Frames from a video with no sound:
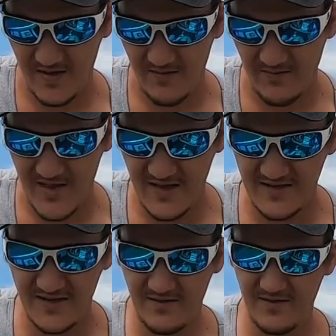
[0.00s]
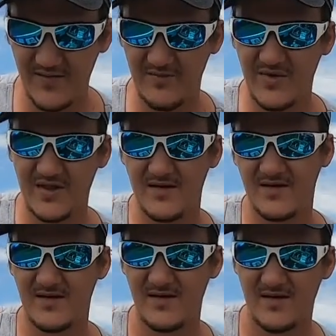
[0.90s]
necessarily mean
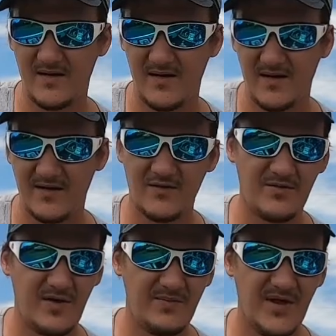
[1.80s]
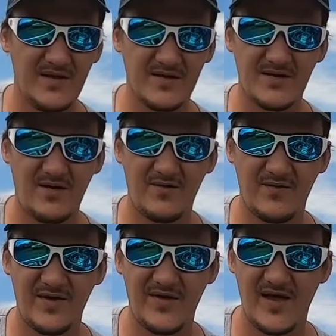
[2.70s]
because it's a great bait to start
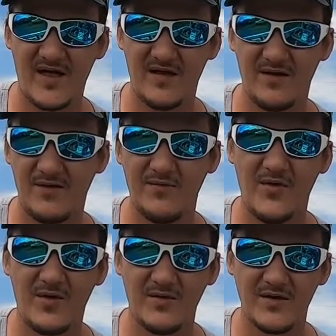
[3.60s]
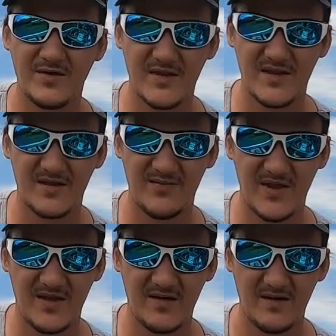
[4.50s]
with that you won't use this
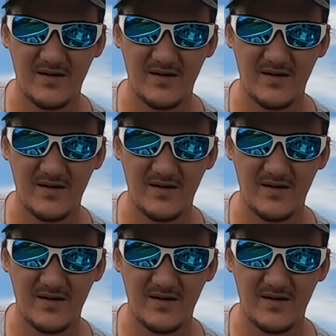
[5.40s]
bait